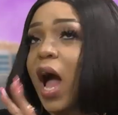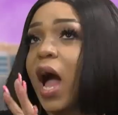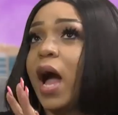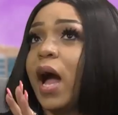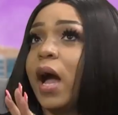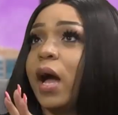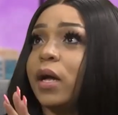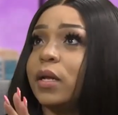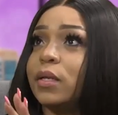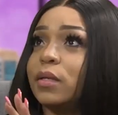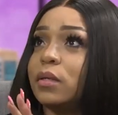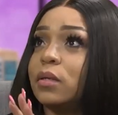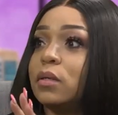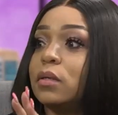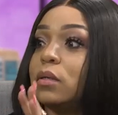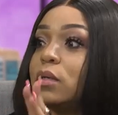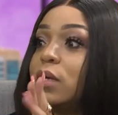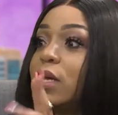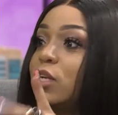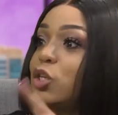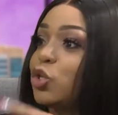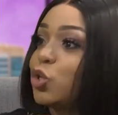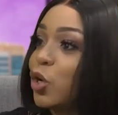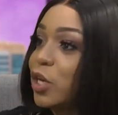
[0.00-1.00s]
and
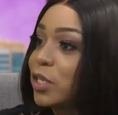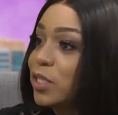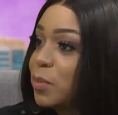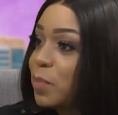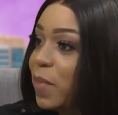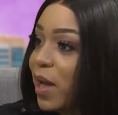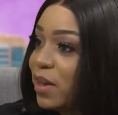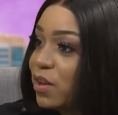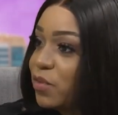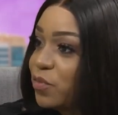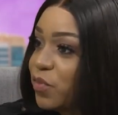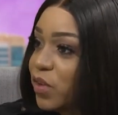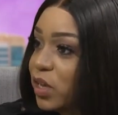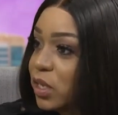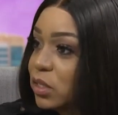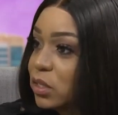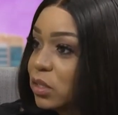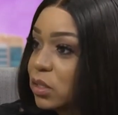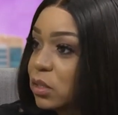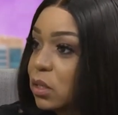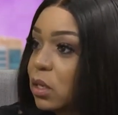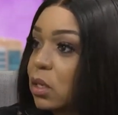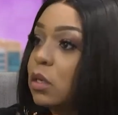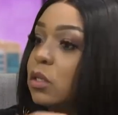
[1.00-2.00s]
enjoys the
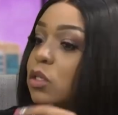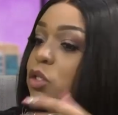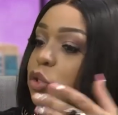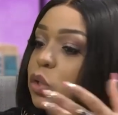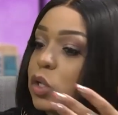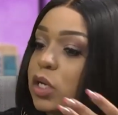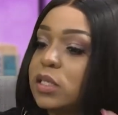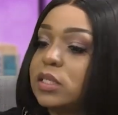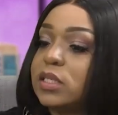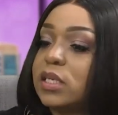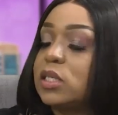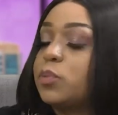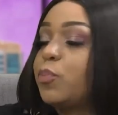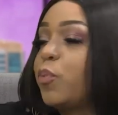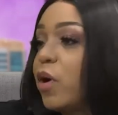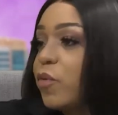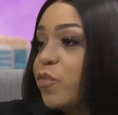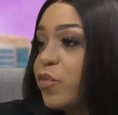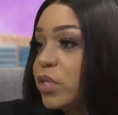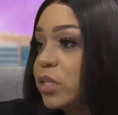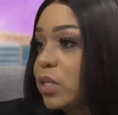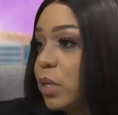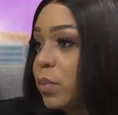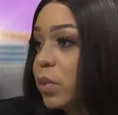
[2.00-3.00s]
benefits. So is this
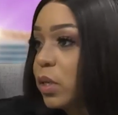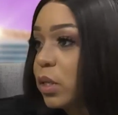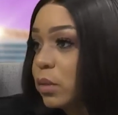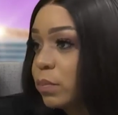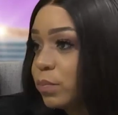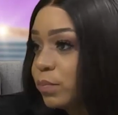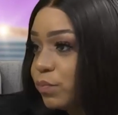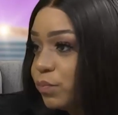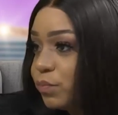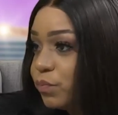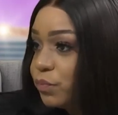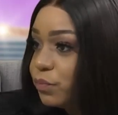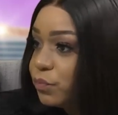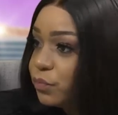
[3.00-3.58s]
profitable?